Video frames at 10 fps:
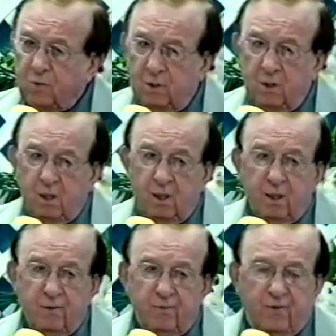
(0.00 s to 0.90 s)
I
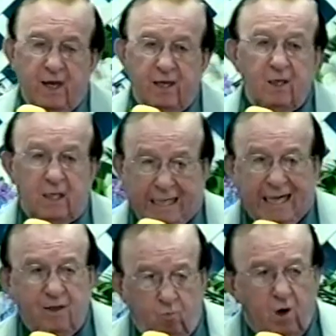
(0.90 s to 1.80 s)
know
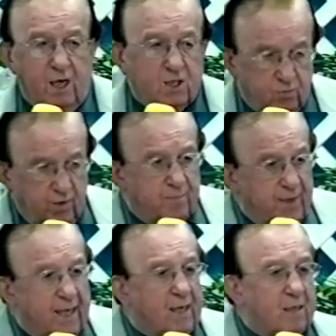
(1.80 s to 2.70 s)
that
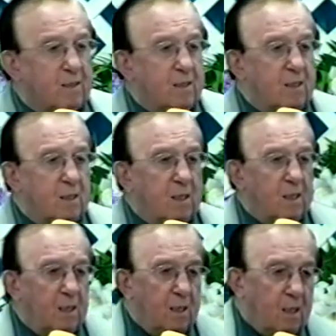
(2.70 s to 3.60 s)
God walks with
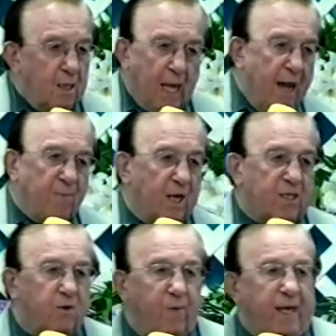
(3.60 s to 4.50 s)
me.
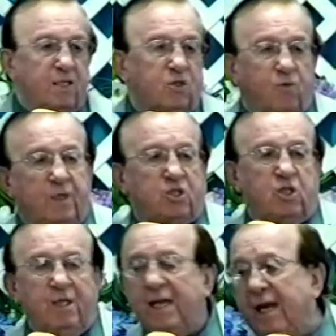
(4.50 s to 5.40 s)
I'm not the
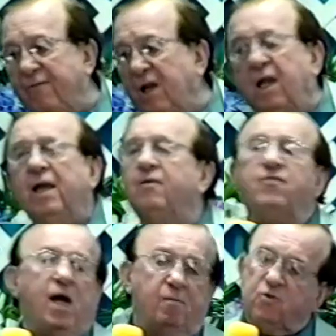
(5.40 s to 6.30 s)
greatest
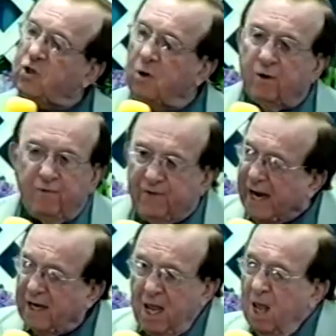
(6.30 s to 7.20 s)
Christian that ever lived,
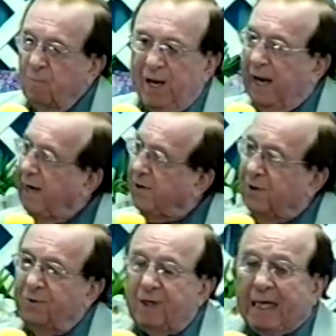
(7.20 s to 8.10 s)
I'm sure of
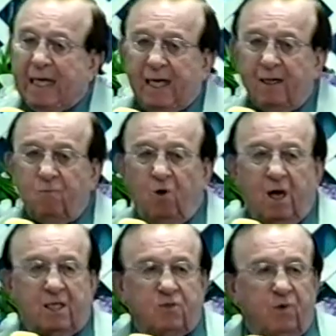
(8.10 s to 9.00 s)
that, but I
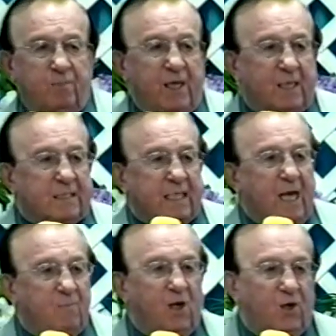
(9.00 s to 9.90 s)
know God
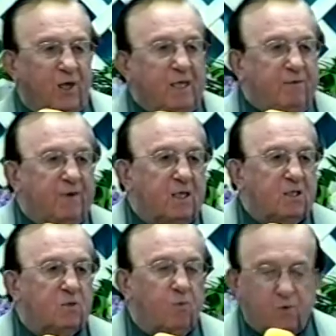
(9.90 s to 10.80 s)
walks with me because I
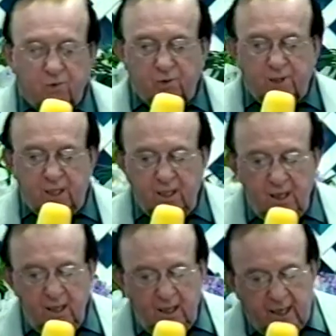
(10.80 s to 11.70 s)
believe
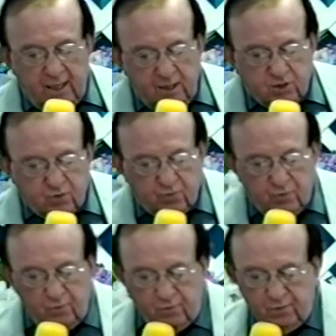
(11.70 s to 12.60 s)
His Word
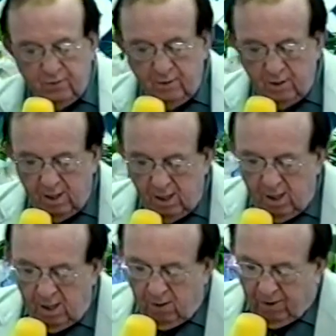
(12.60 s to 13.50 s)
and His truth.